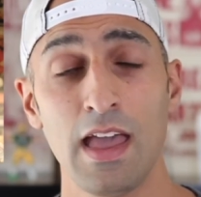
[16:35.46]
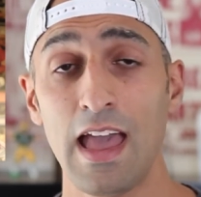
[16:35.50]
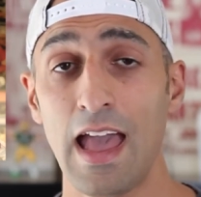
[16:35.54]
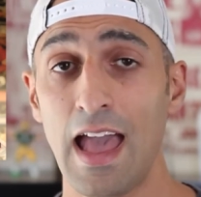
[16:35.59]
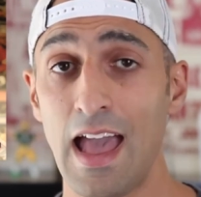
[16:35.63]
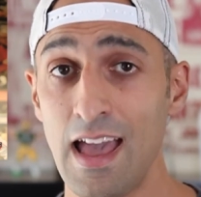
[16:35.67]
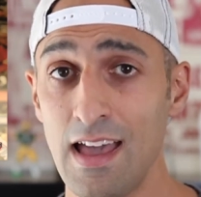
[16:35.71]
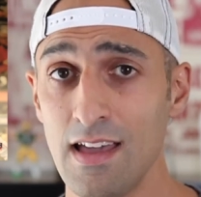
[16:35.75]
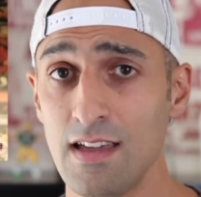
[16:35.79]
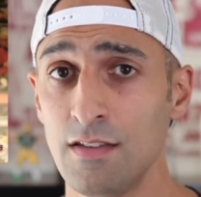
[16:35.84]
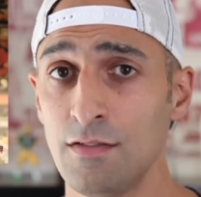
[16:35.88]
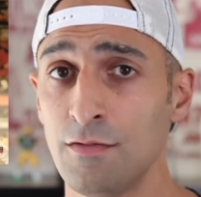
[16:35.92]

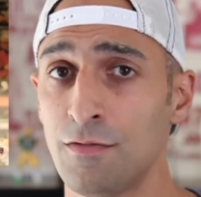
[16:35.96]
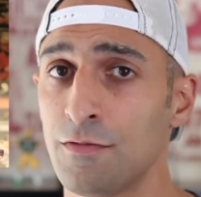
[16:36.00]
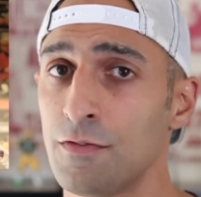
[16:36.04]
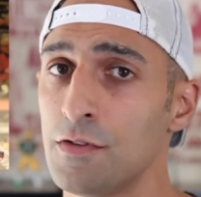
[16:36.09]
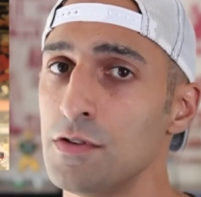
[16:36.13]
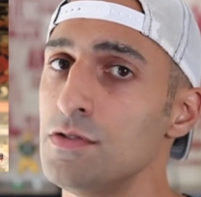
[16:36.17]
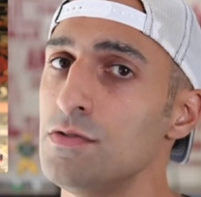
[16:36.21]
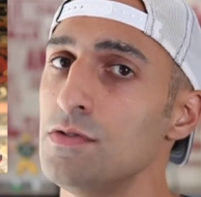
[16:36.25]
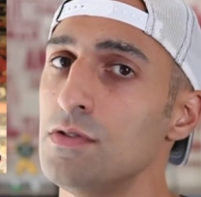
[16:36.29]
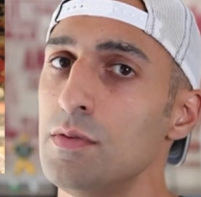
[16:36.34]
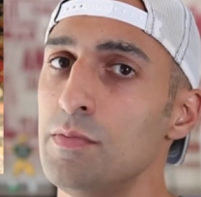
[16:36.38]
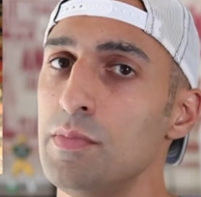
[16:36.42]
and for
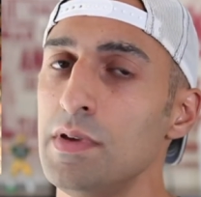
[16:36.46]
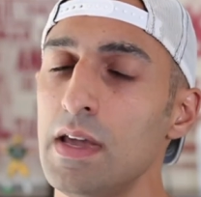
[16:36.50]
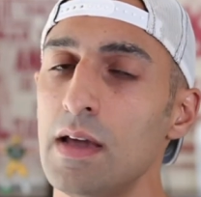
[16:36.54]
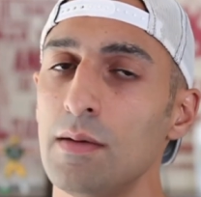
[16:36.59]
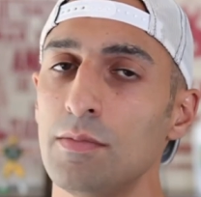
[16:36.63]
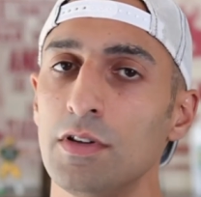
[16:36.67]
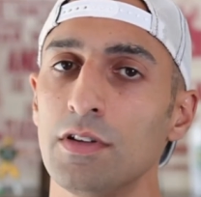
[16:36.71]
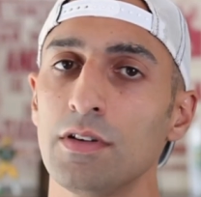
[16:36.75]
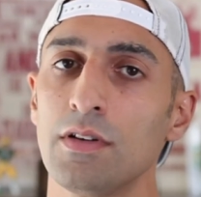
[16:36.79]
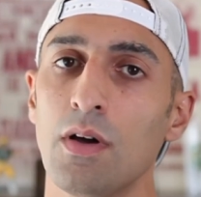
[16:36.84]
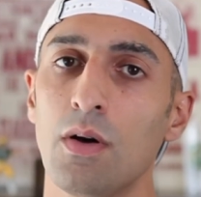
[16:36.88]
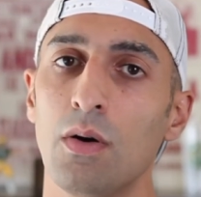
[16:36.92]
you to be
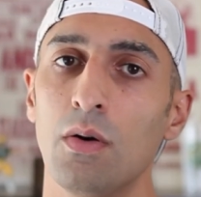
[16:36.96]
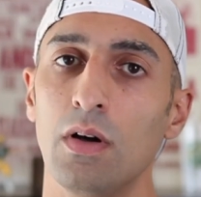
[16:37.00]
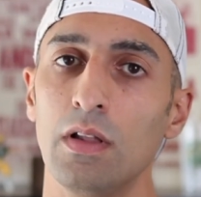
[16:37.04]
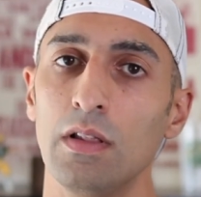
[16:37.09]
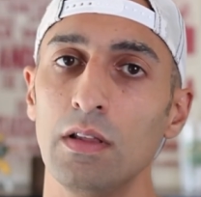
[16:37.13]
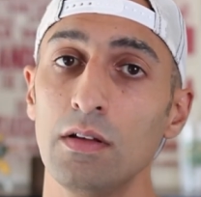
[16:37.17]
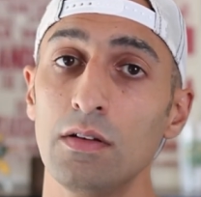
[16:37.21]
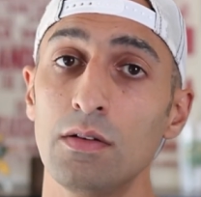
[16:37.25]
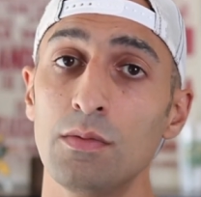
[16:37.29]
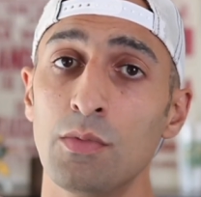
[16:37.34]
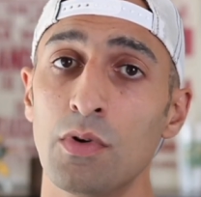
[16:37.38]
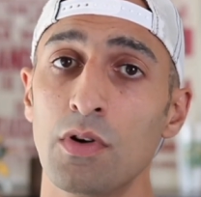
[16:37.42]
able to go a
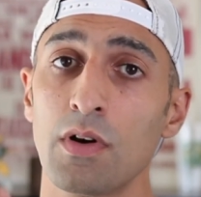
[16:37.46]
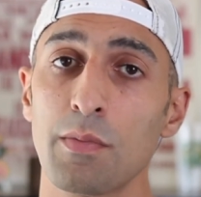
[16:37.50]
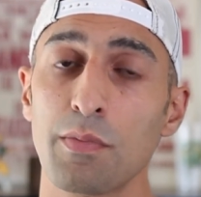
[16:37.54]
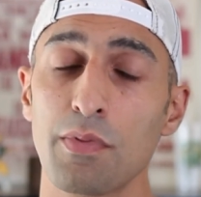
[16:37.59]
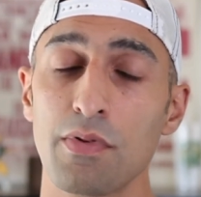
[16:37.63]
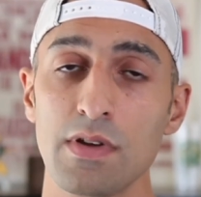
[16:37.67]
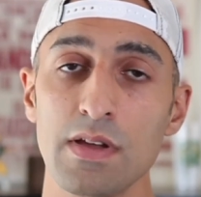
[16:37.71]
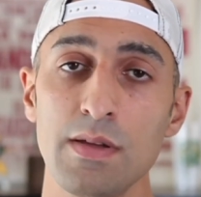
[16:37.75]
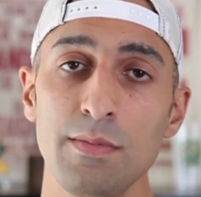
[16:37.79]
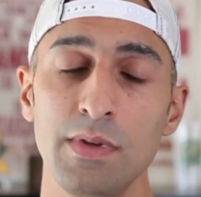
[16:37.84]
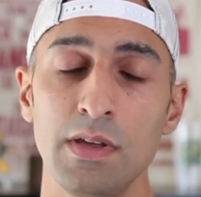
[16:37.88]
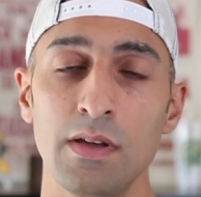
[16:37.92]
little more
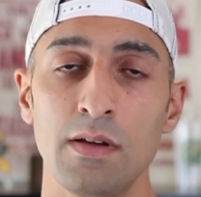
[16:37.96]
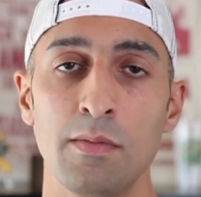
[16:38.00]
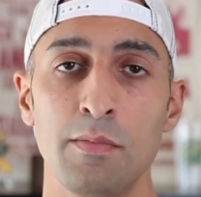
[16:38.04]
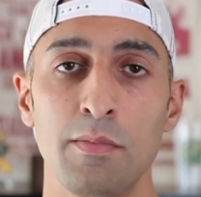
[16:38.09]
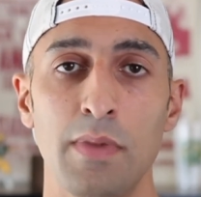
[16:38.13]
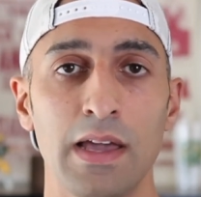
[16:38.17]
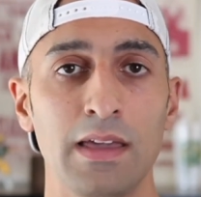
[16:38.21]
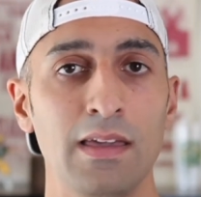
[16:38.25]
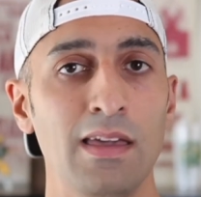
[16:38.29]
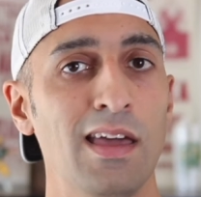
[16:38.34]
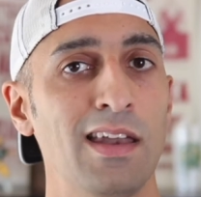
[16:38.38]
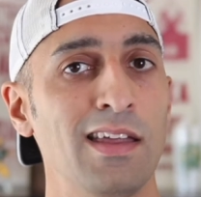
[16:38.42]
premium
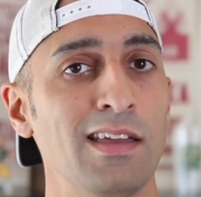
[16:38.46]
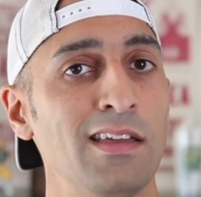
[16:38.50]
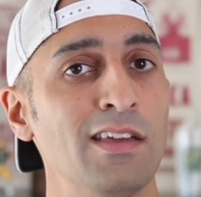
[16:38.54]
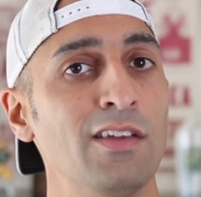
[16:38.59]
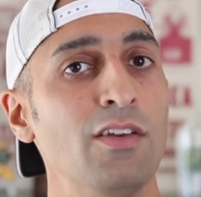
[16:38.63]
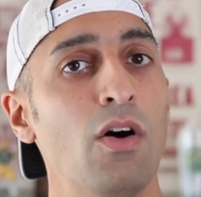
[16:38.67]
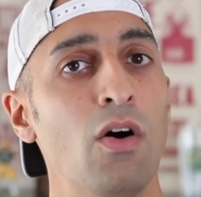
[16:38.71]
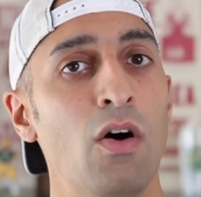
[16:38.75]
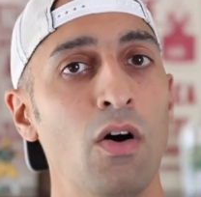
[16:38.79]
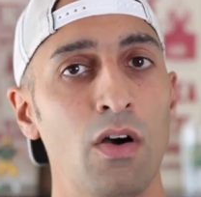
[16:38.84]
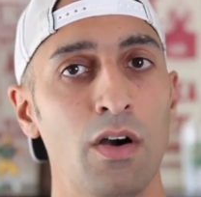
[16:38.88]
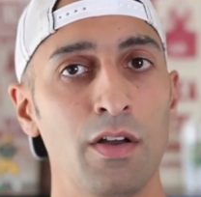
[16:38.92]
by getting an
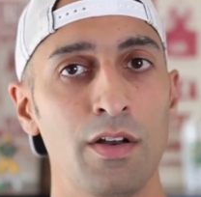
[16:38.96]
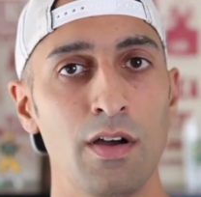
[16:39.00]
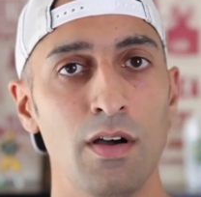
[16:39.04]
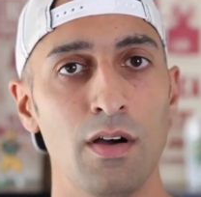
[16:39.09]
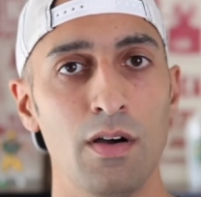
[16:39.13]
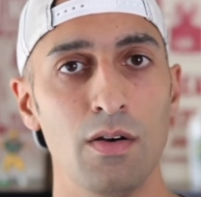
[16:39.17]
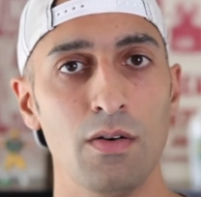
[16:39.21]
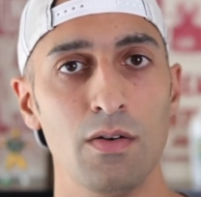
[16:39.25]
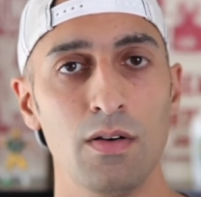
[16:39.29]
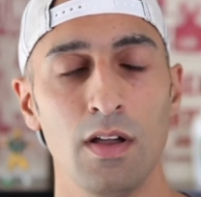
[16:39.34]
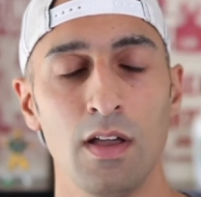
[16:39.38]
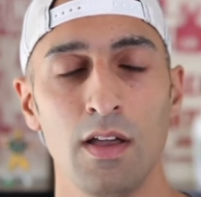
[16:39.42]

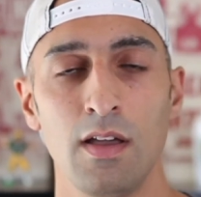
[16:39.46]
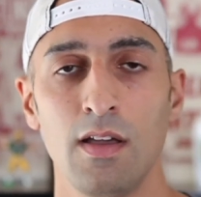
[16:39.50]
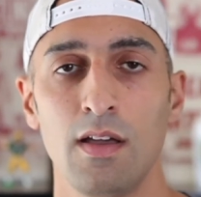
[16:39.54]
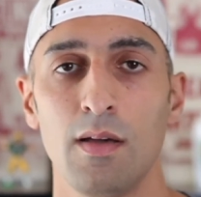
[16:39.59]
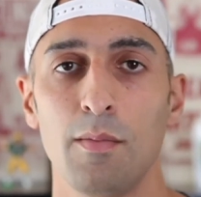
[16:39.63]
auto,